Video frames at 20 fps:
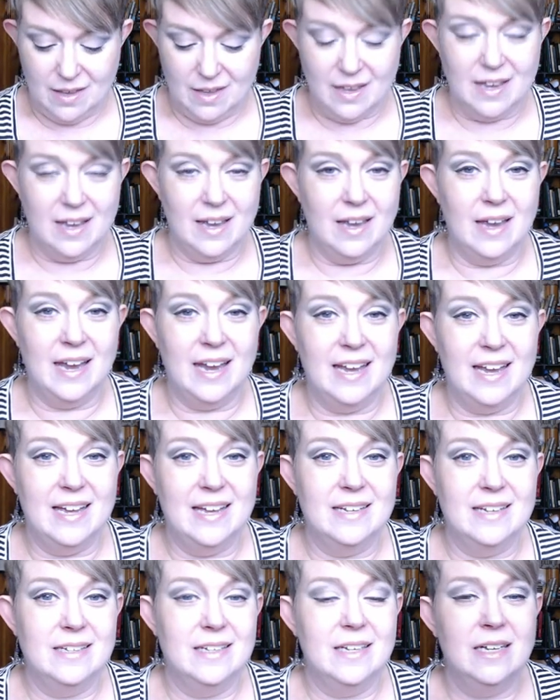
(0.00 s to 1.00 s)

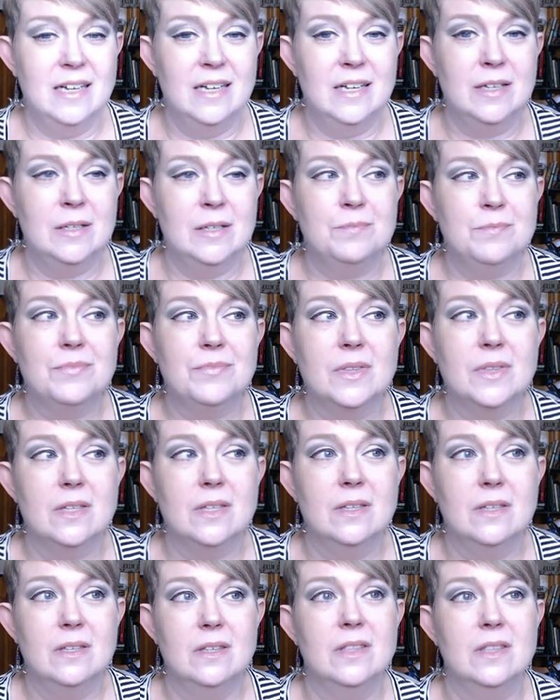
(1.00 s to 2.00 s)
And
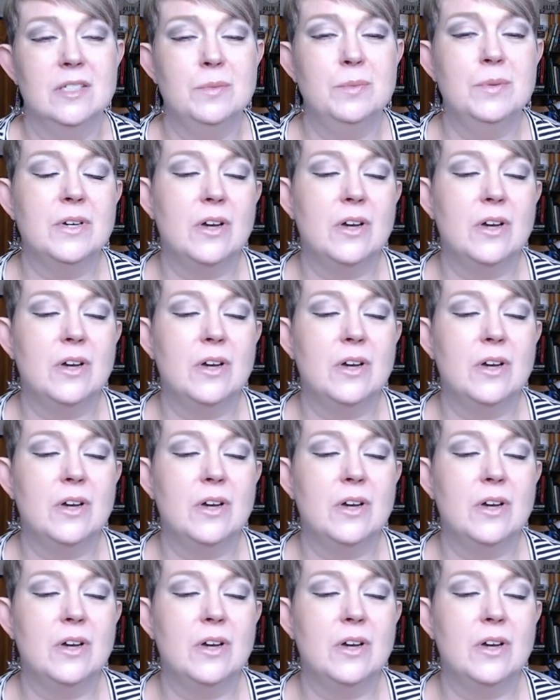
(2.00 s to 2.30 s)
this book